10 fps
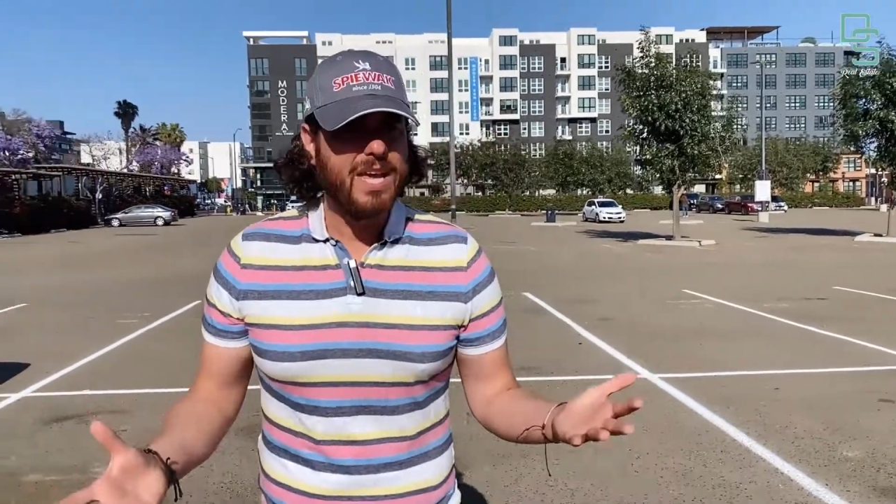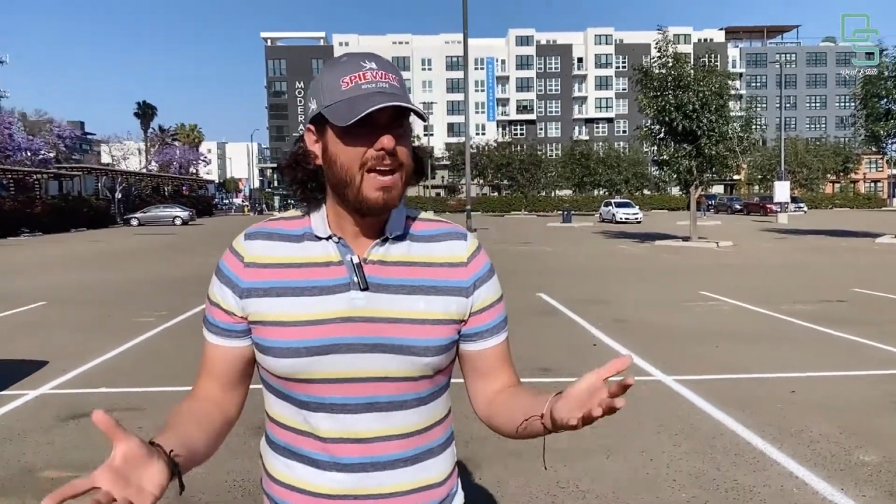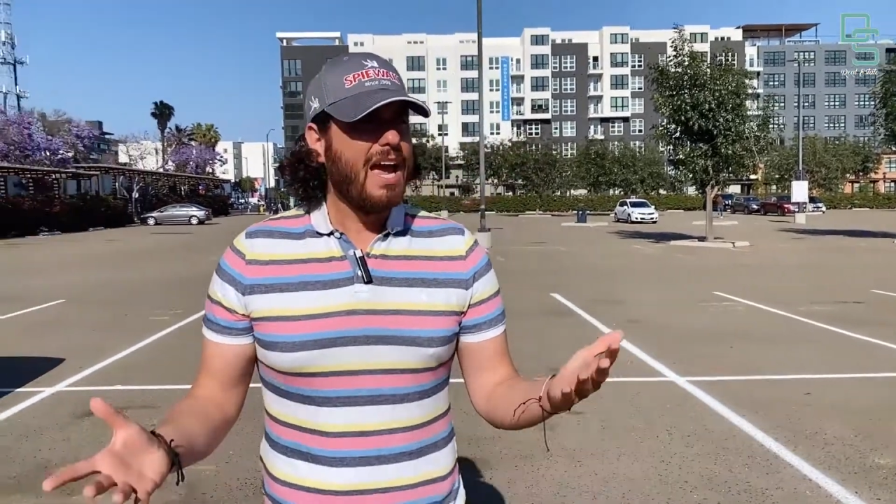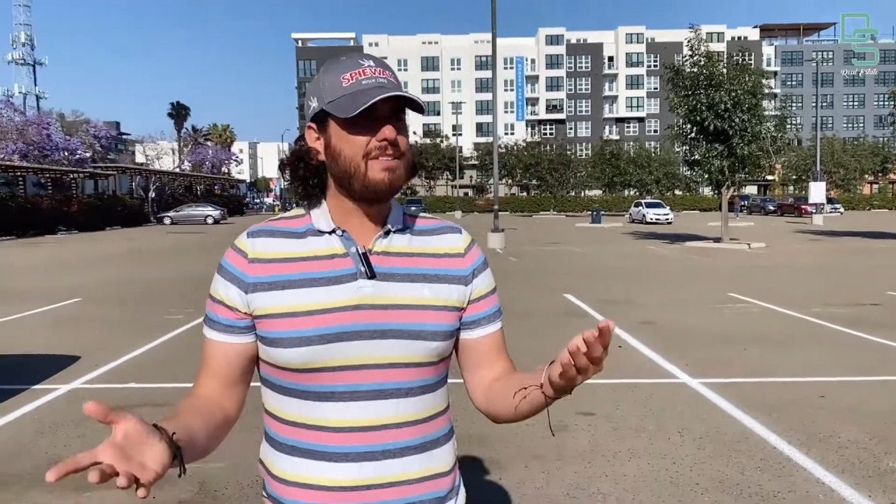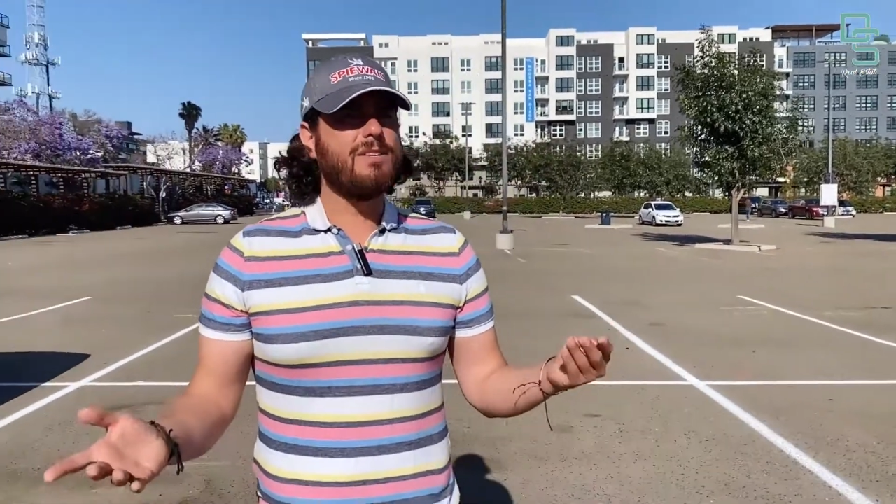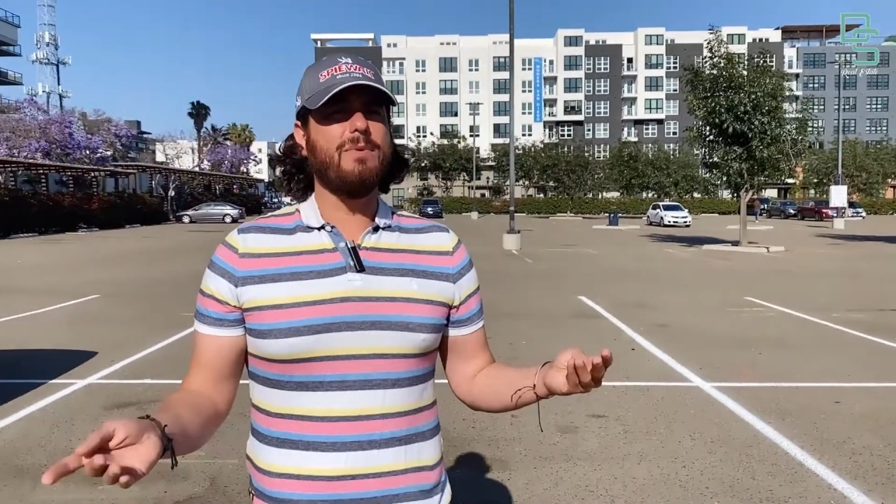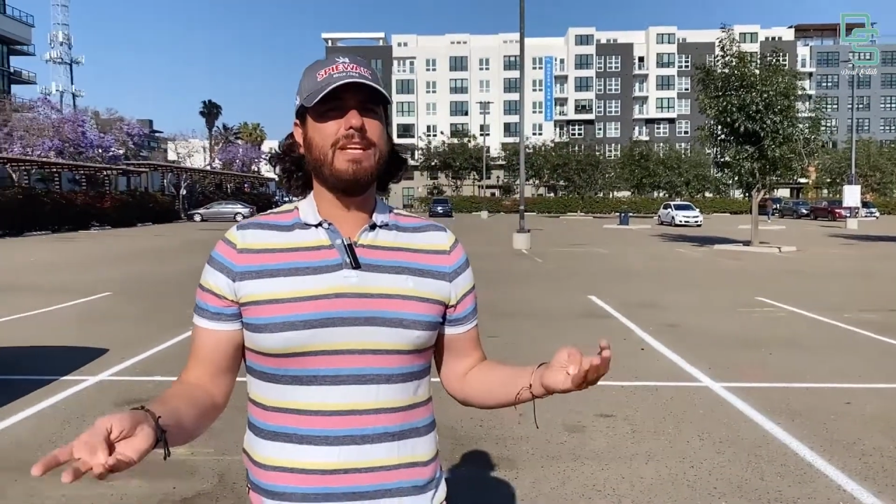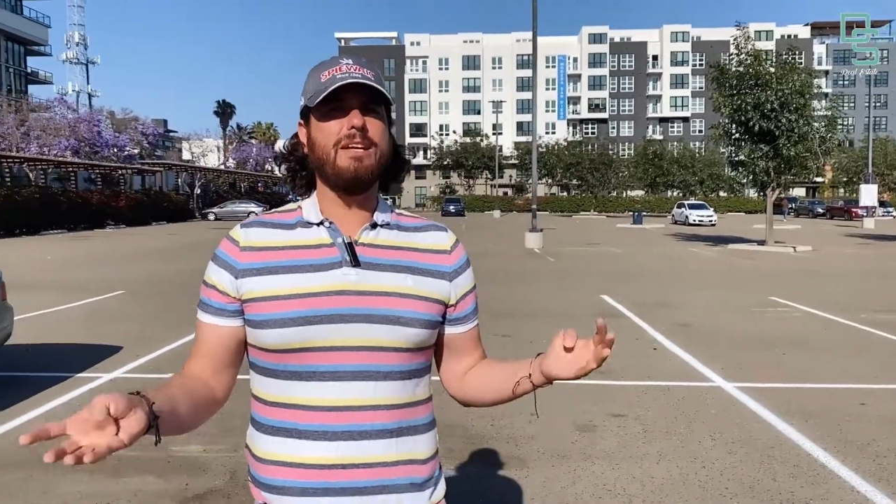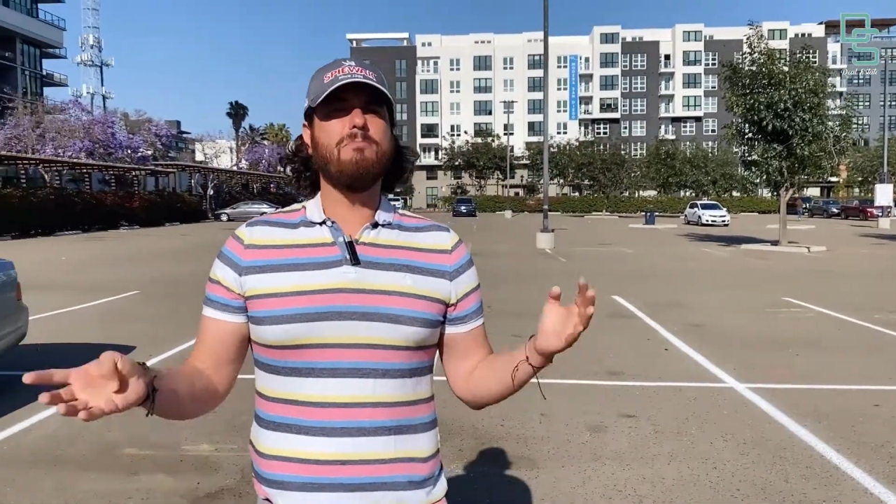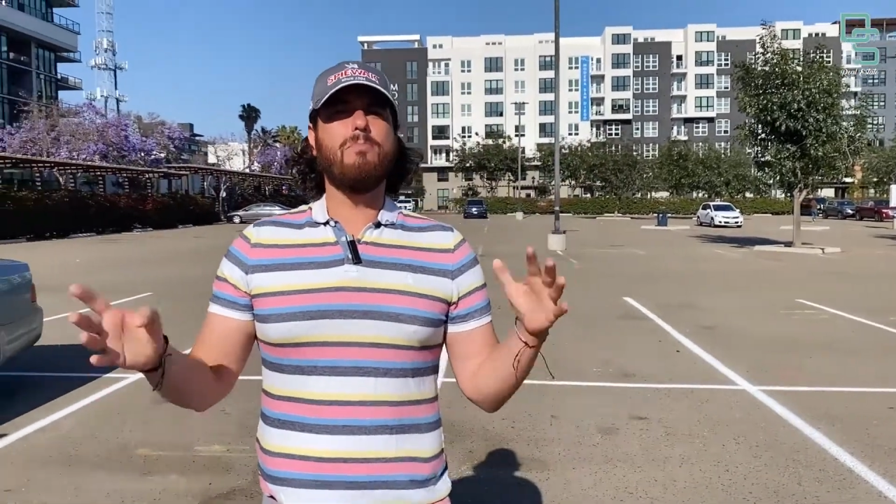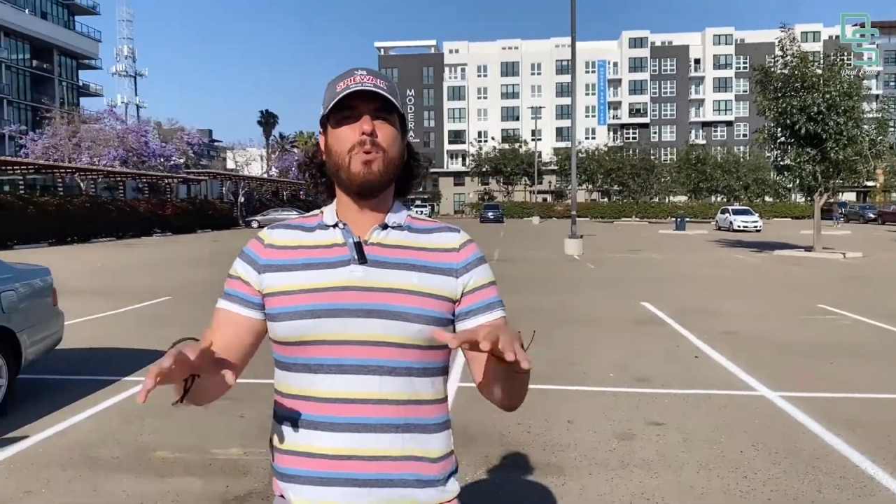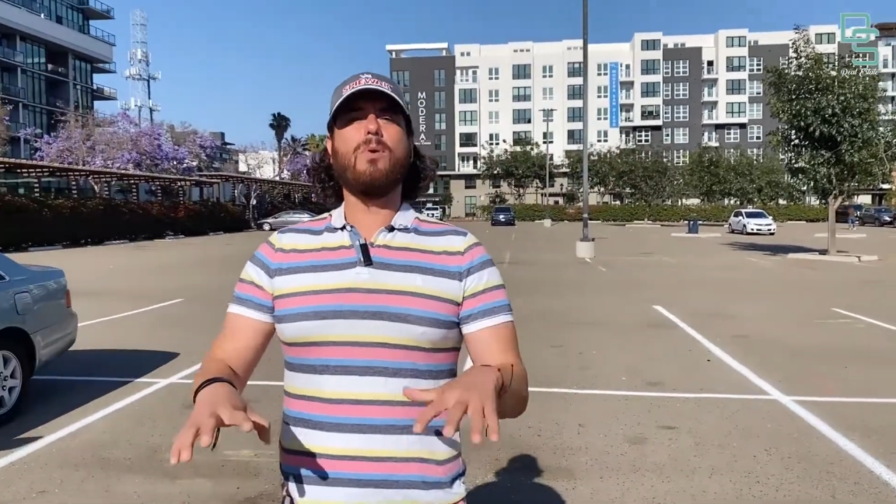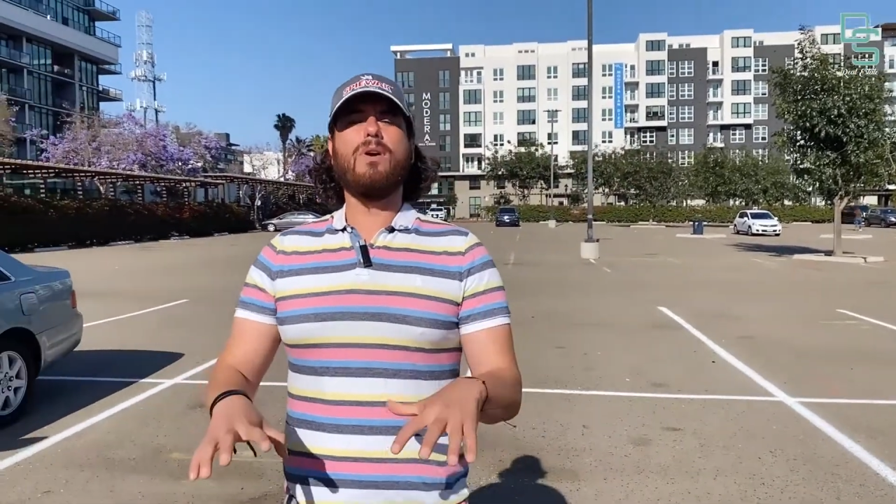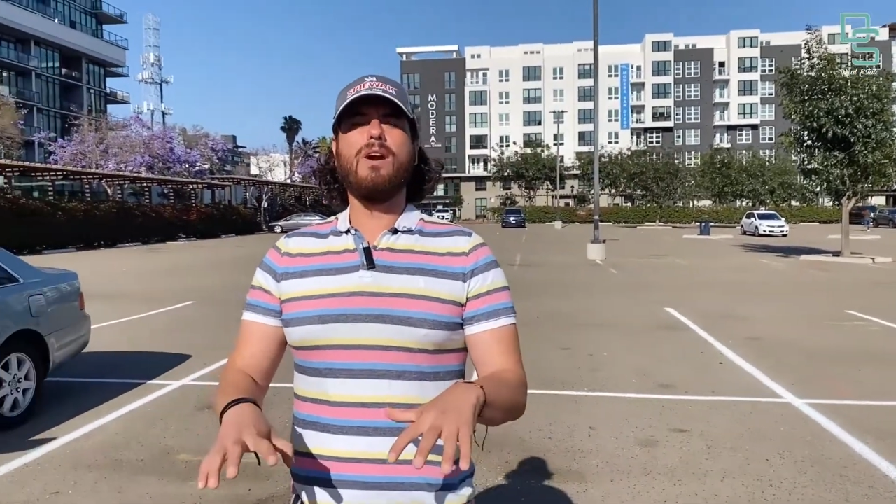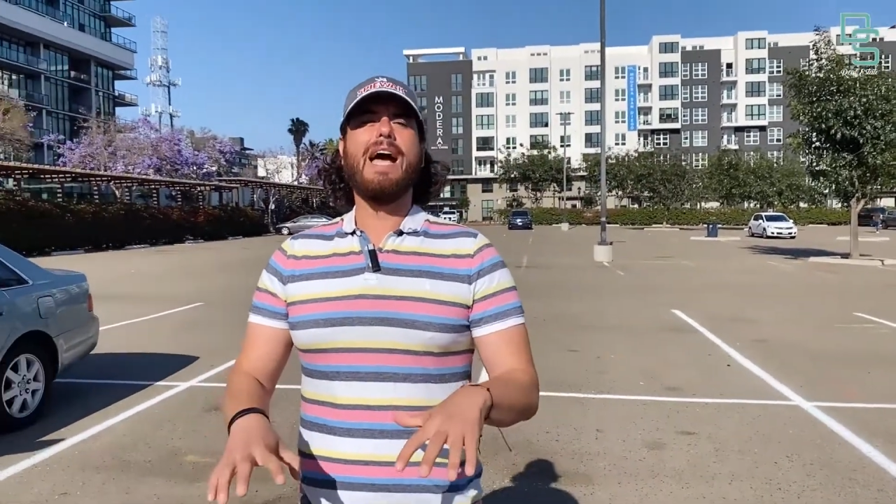And so we need
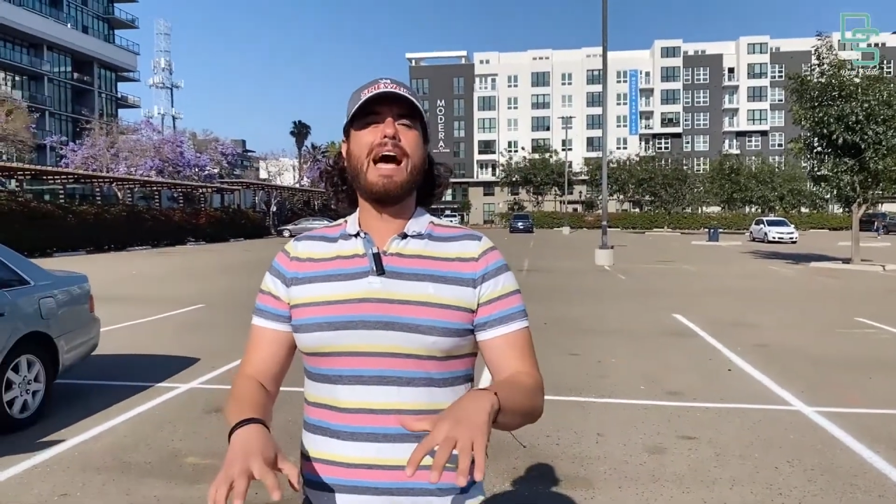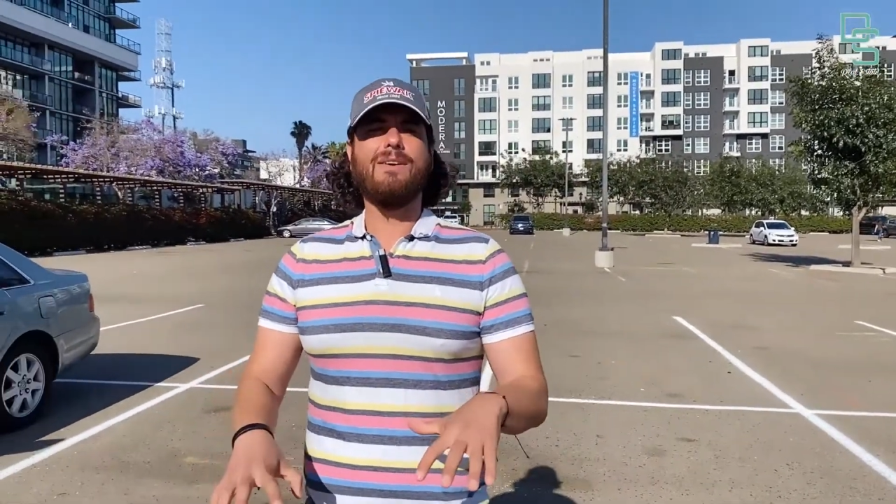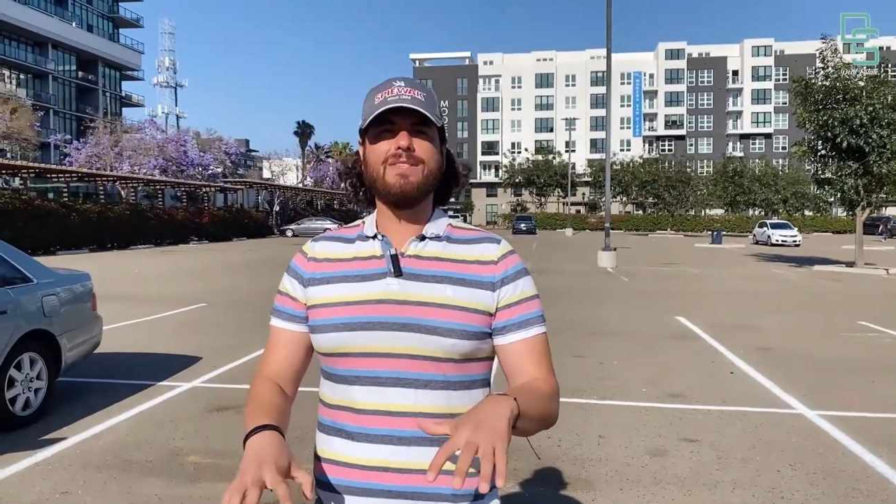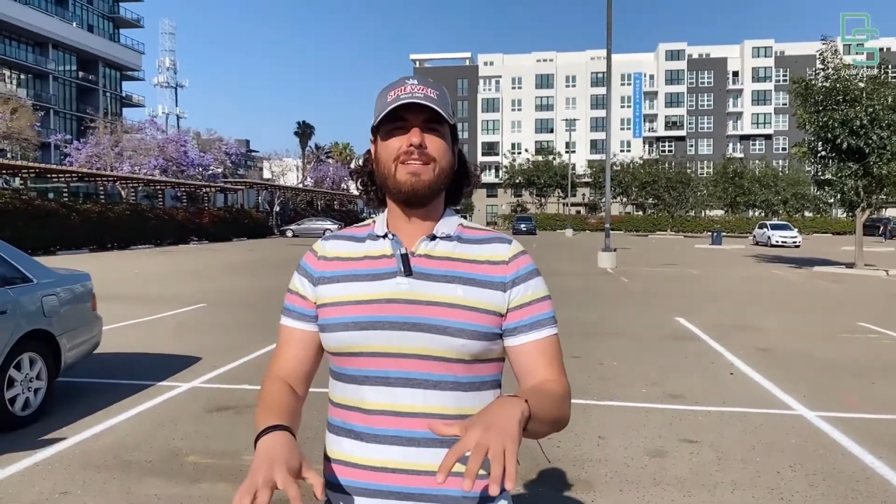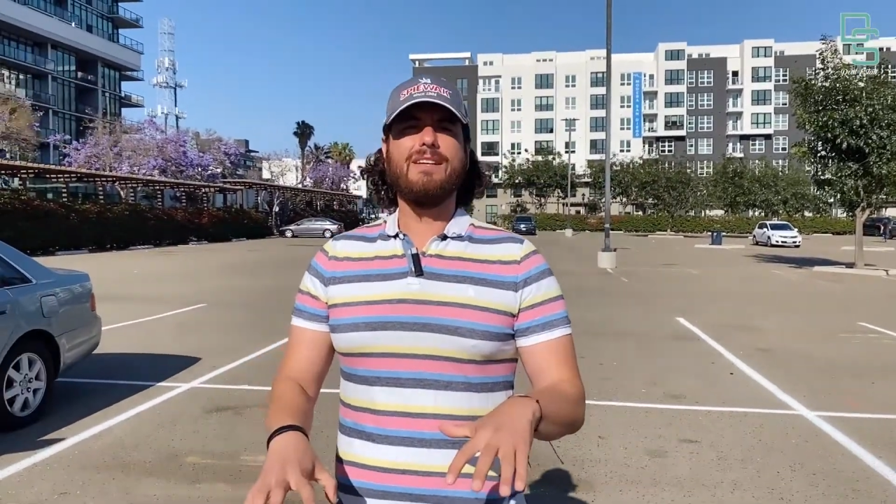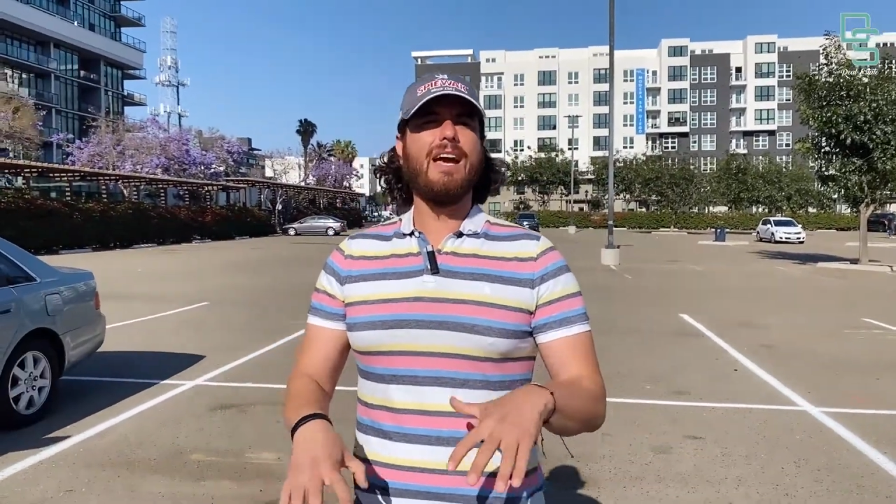more housing,